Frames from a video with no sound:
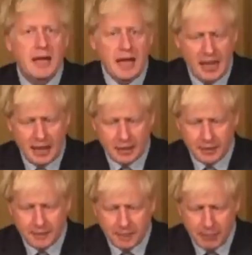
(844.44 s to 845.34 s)
In
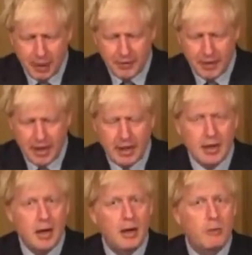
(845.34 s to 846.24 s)
England, from Monday,
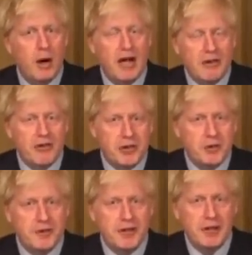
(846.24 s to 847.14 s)
we're
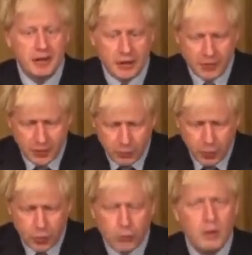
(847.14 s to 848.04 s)
introducing the
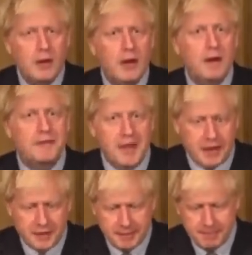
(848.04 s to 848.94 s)
rule of
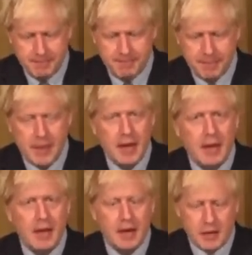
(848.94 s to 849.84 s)
six.
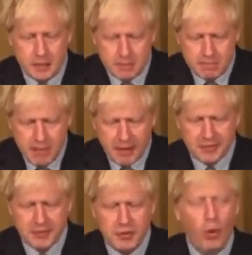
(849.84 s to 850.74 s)
You
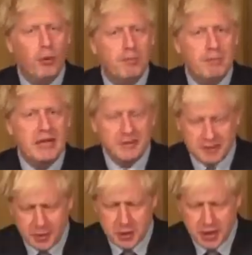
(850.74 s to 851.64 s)
must not meet
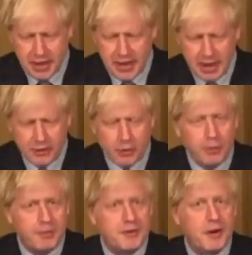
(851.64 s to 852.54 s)
socially in
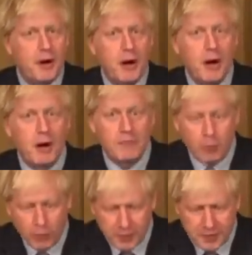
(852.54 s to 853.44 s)
groups of
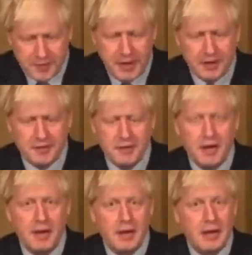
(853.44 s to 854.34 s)
more than six,
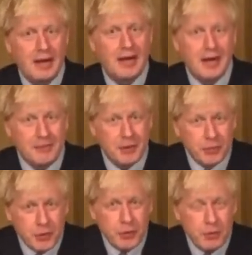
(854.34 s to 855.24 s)
and if
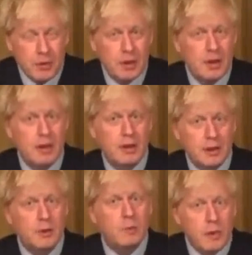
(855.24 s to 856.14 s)
you do,
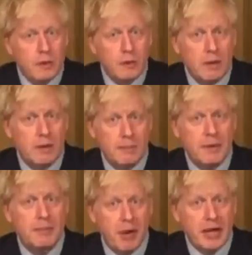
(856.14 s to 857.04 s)
you will
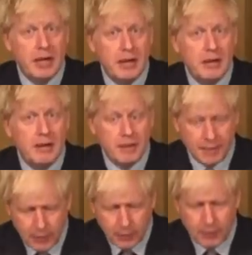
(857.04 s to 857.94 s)
be breaking
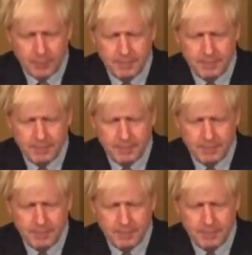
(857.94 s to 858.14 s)
the law.